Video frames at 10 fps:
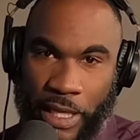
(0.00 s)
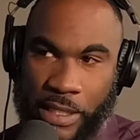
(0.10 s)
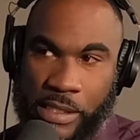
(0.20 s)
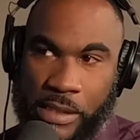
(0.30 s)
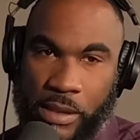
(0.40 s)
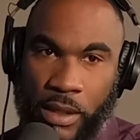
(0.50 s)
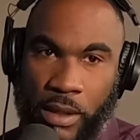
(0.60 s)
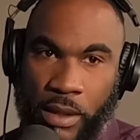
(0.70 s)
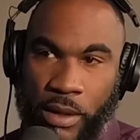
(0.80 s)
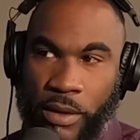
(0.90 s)
list.
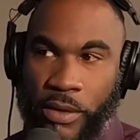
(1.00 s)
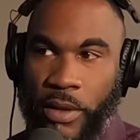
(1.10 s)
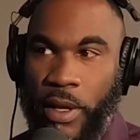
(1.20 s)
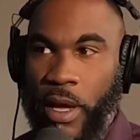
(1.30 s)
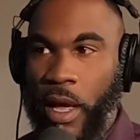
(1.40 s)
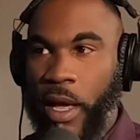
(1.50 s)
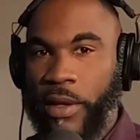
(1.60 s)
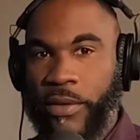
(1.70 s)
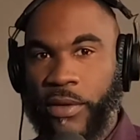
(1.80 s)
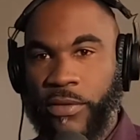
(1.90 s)

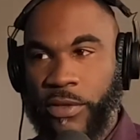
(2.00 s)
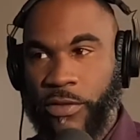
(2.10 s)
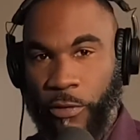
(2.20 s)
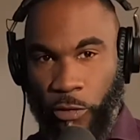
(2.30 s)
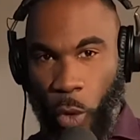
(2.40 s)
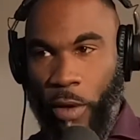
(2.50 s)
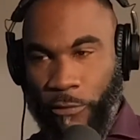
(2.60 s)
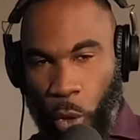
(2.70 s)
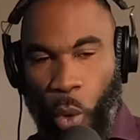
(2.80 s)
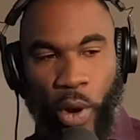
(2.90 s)
On the
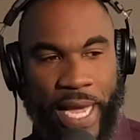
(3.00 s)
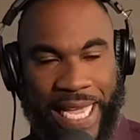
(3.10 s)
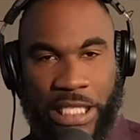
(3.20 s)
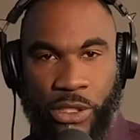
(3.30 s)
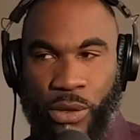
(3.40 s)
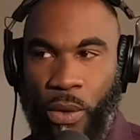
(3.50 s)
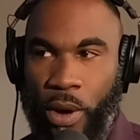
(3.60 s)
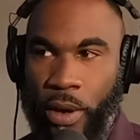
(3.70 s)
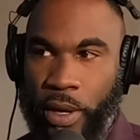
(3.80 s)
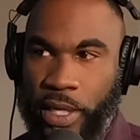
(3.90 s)
floor in
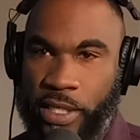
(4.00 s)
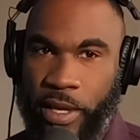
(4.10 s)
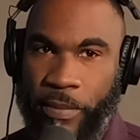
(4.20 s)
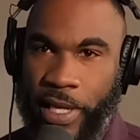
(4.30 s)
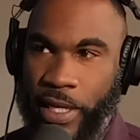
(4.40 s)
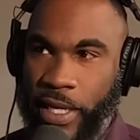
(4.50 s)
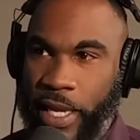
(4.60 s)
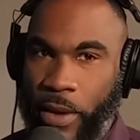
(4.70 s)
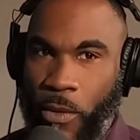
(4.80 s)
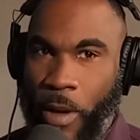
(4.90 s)
store, it's the ability to
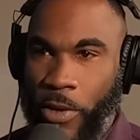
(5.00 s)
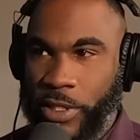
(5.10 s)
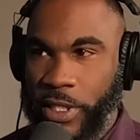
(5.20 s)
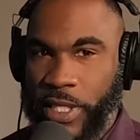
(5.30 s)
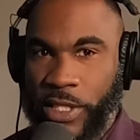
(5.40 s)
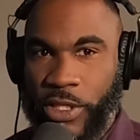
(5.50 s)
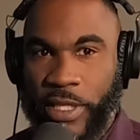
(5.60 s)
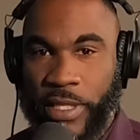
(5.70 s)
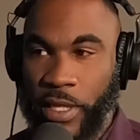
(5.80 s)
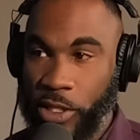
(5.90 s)
get Walmart's attention
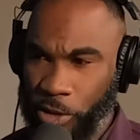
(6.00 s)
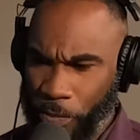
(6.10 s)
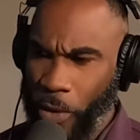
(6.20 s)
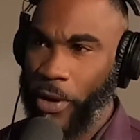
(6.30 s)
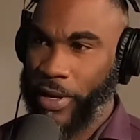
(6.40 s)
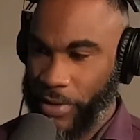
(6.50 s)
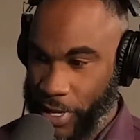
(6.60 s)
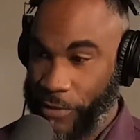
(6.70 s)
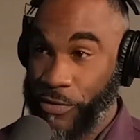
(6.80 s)
and support.